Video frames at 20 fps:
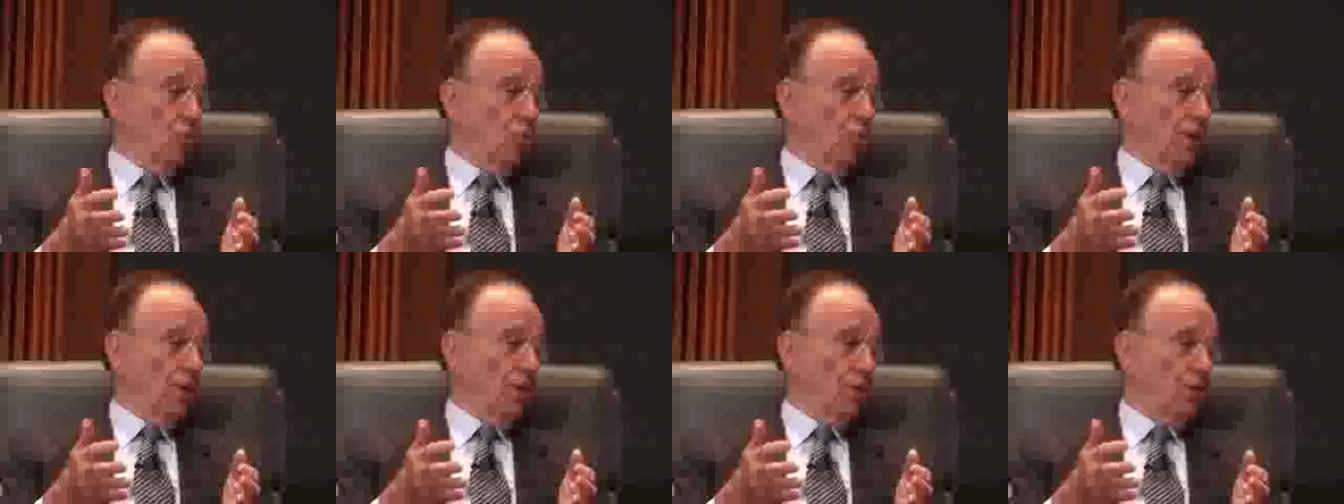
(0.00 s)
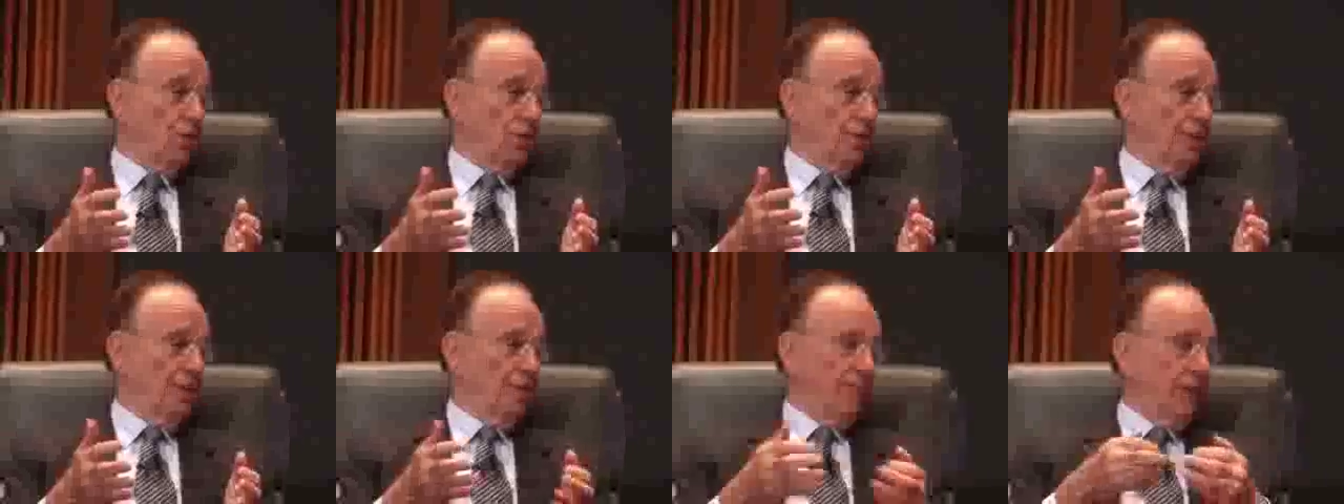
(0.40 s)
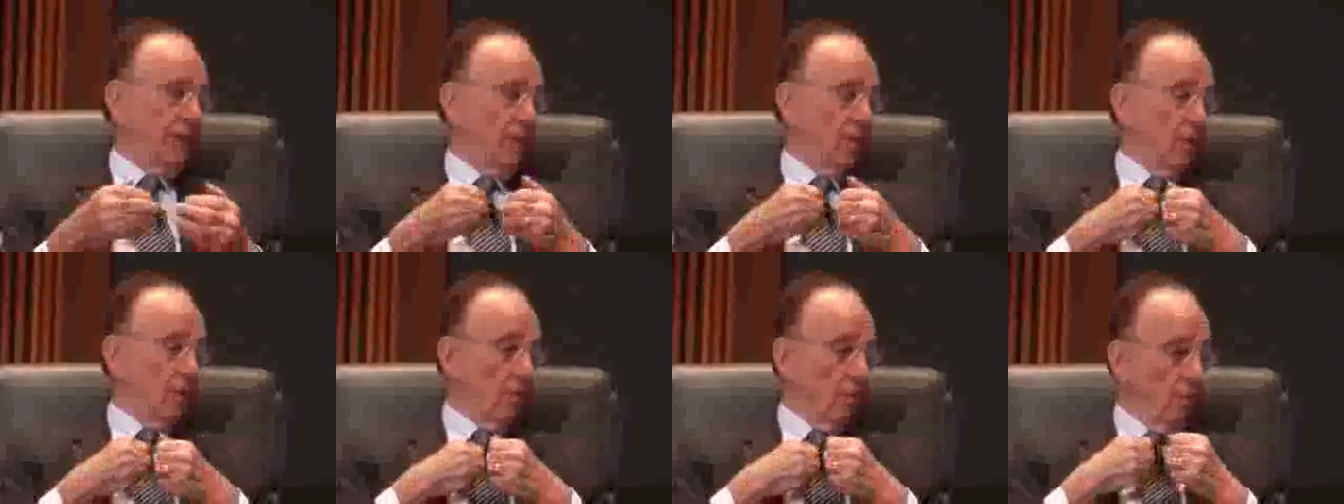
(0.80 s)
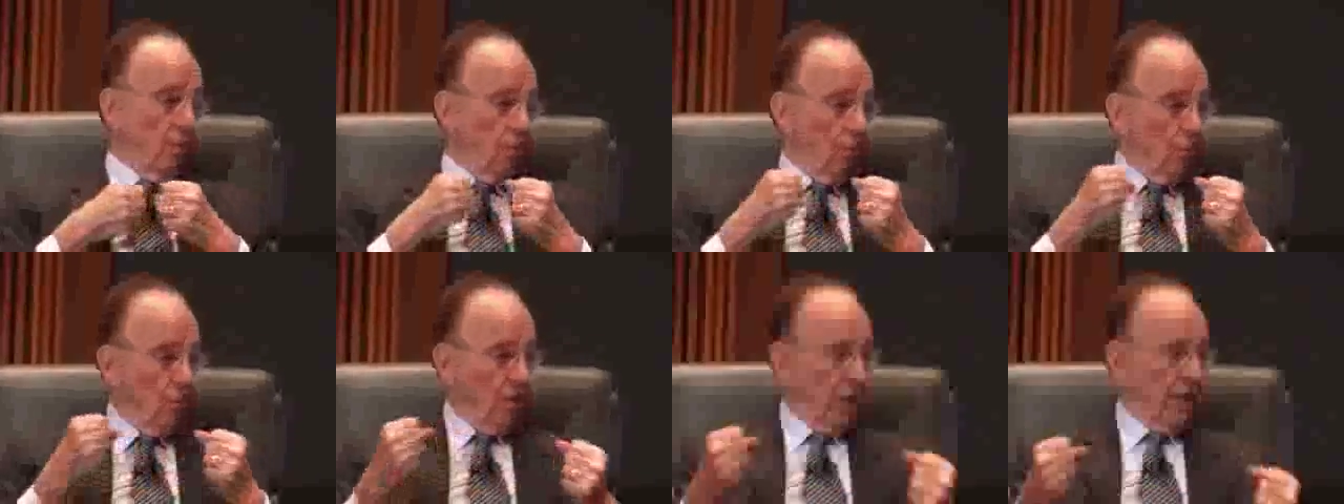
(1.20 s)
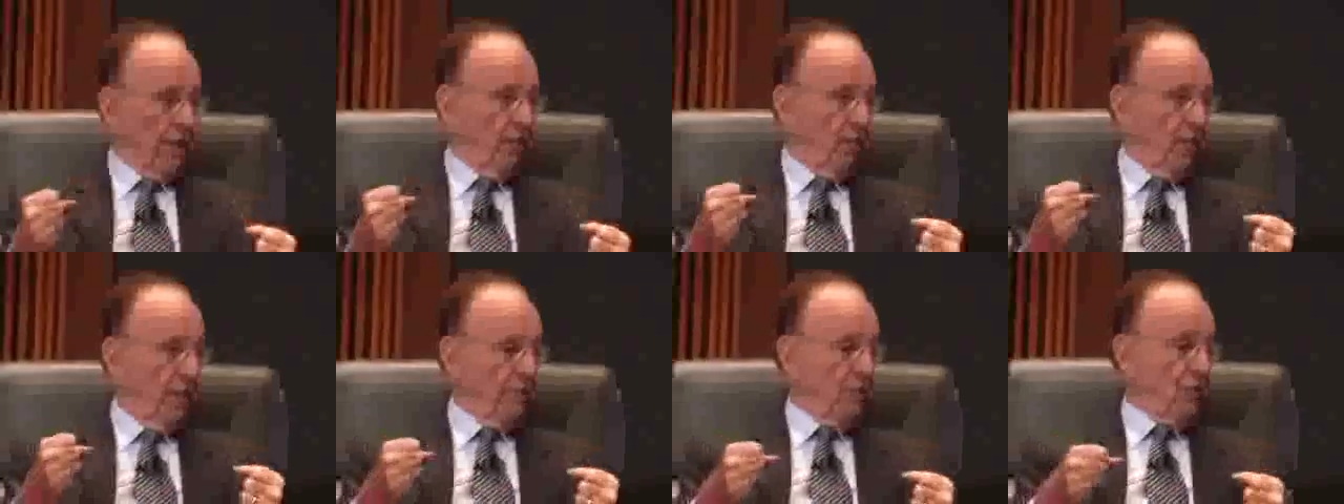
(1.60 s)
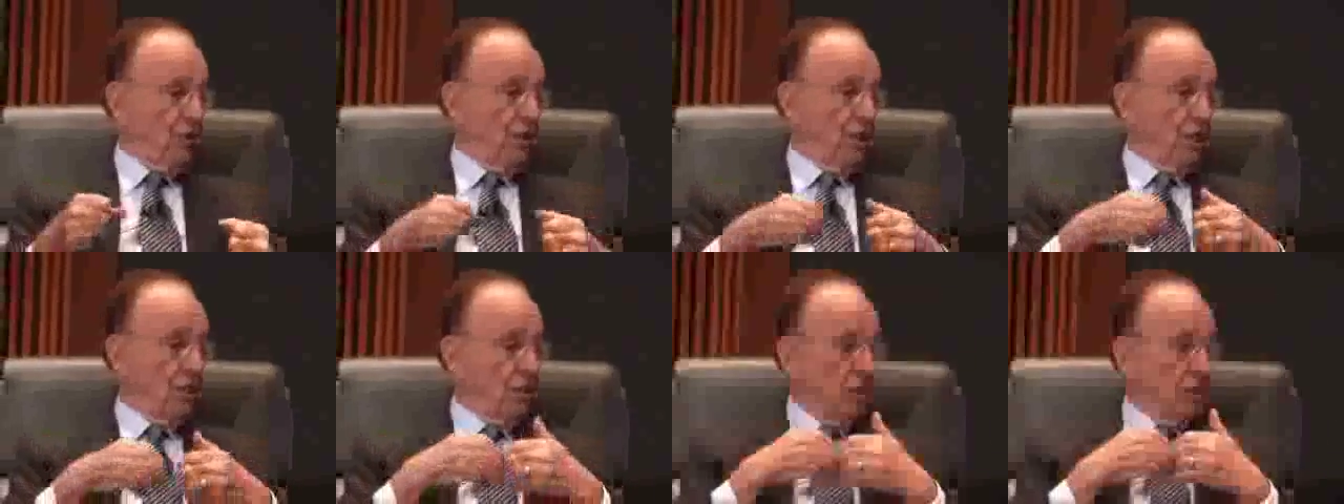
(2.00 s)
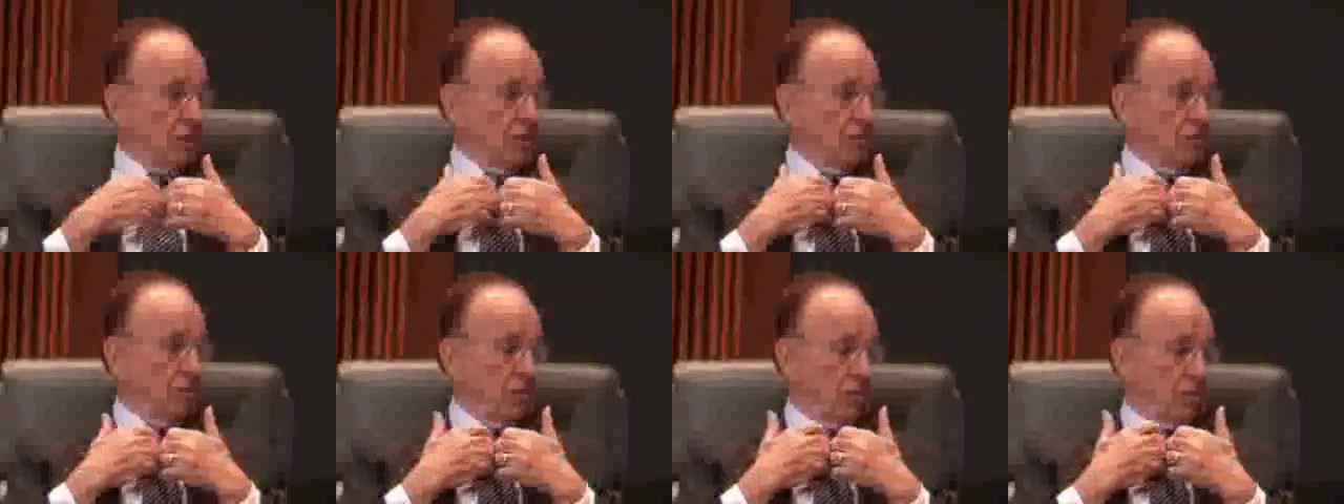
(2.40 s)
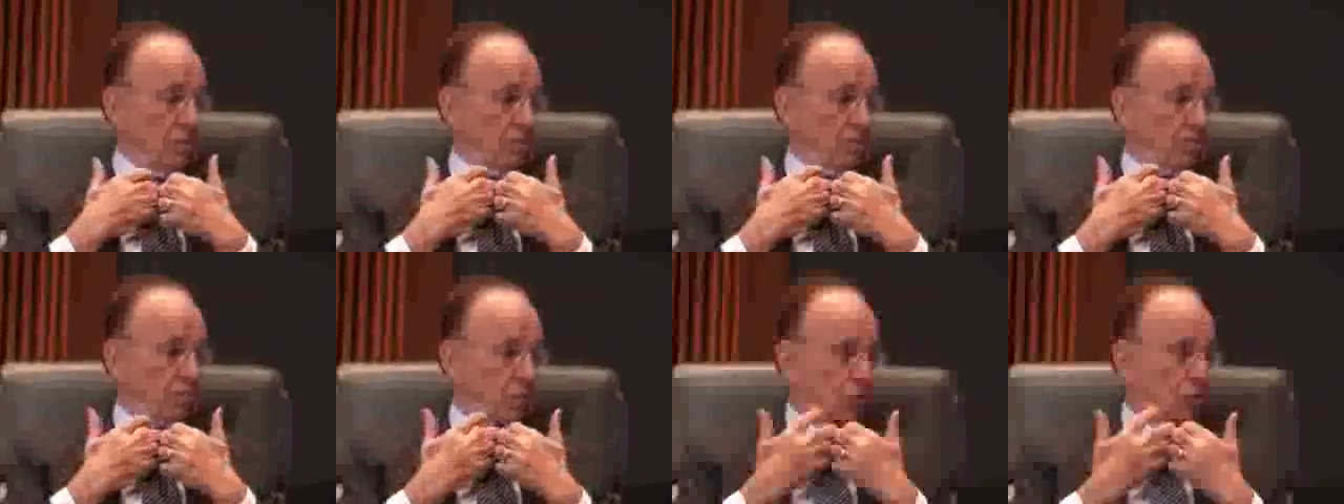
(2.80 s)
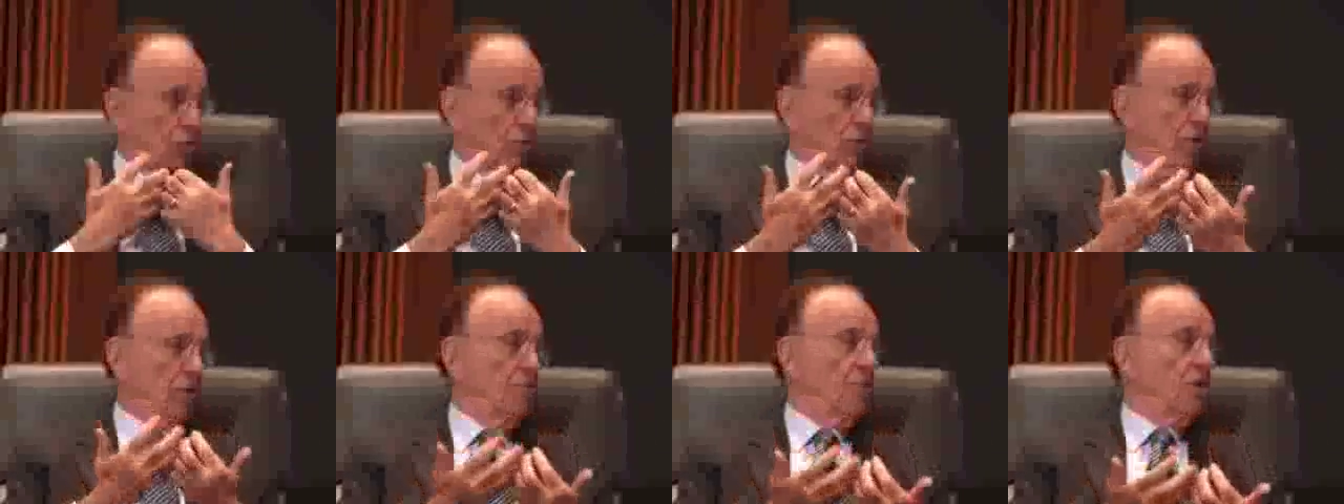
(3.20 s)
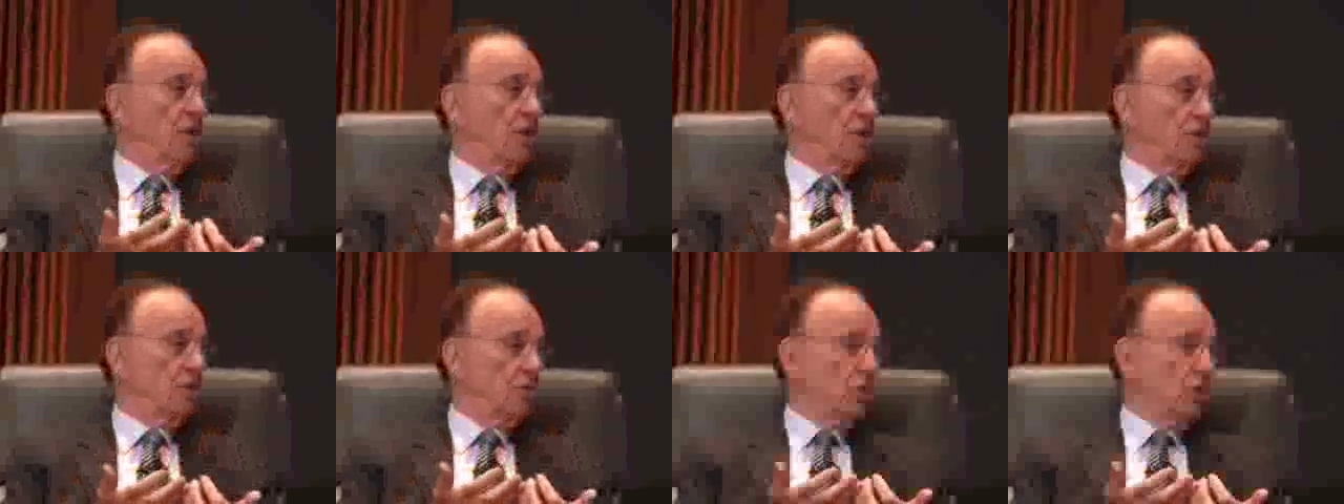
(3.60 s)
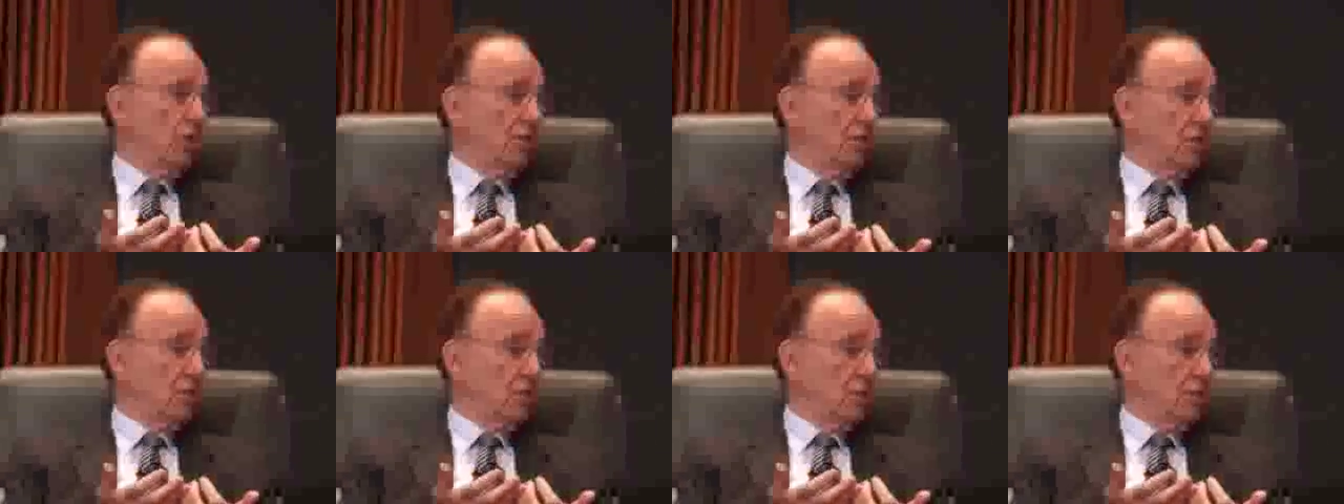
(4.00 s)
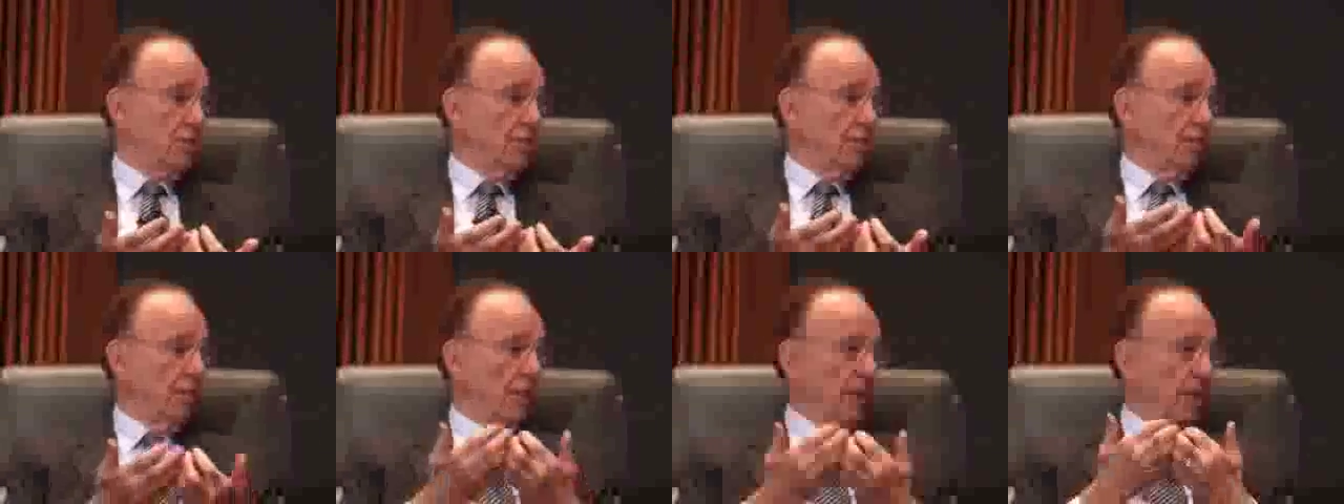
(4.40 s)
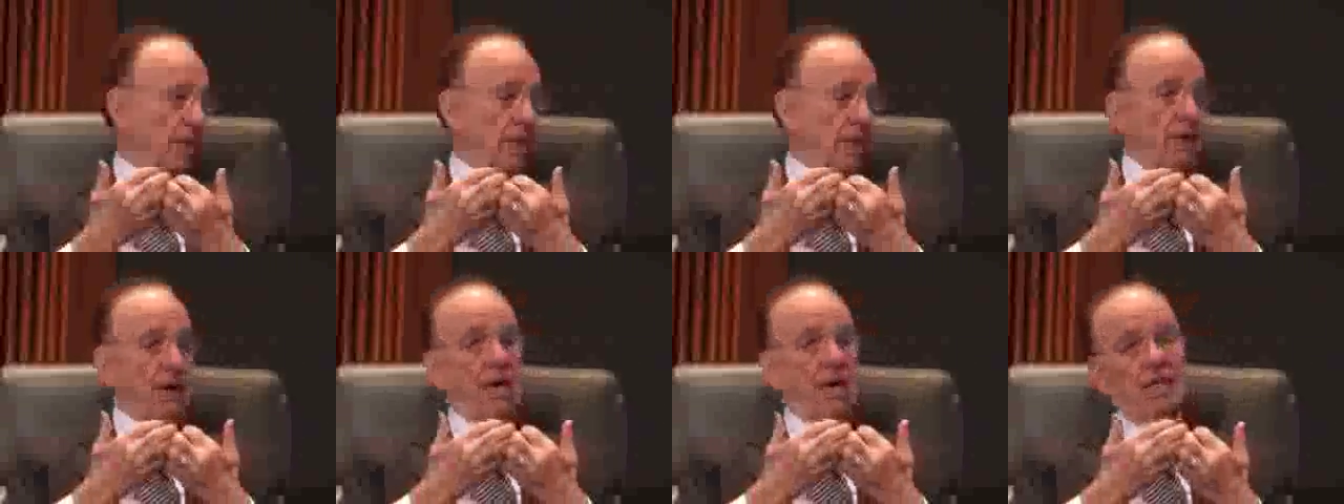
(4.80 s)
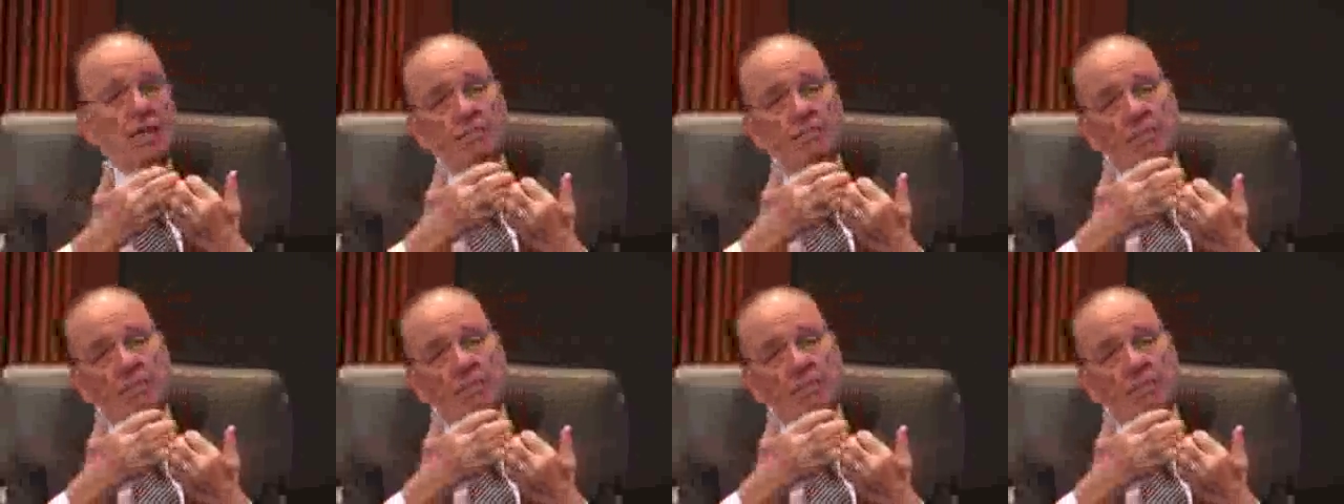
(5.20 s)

ones, all have websites which are pure community service. Now, other